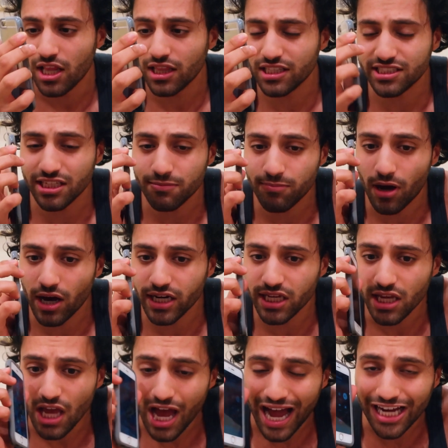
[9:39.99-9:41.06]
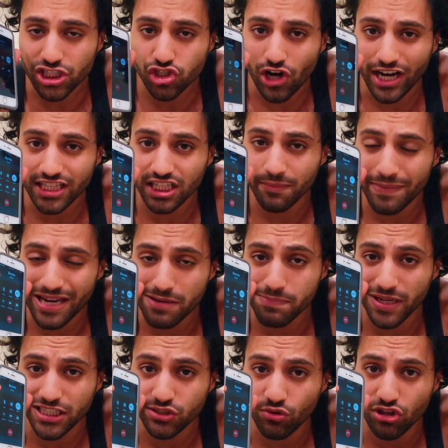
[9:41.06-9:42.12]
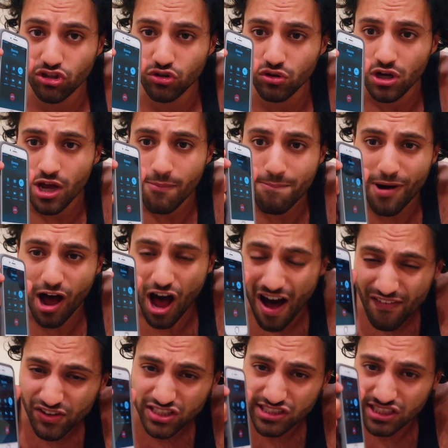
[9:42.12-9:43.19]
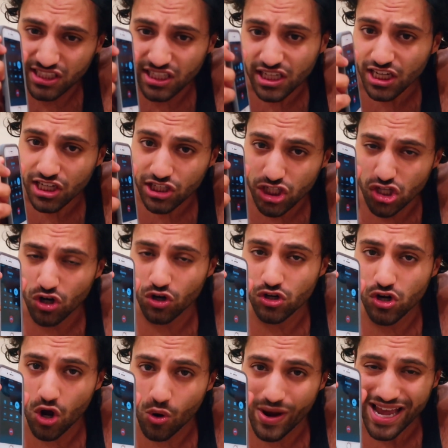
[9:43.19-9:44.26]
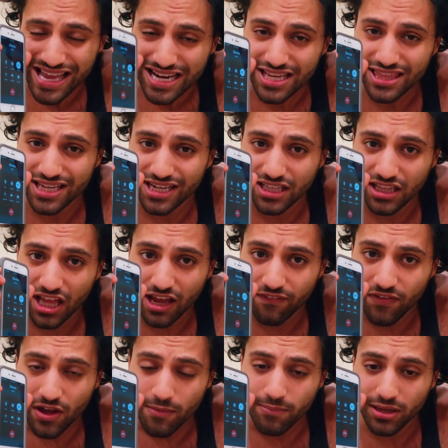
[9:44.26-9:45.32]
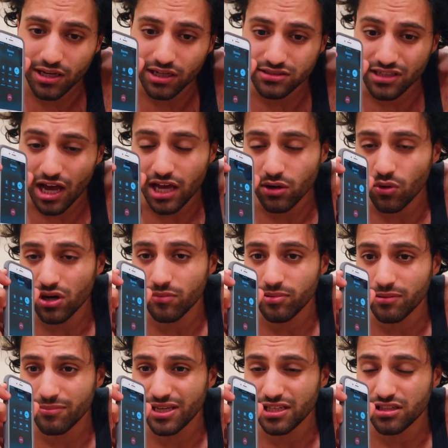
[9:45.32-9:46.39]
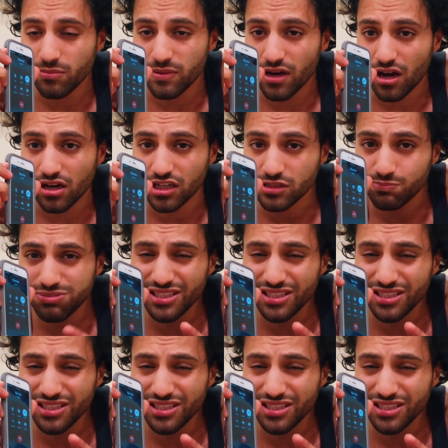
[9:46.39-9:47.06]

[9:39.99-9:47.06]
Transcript: Listen, Bonnie, I tried to make peace with you, but obviously, you don't know anything in life because I don't want to be mean, to be honest.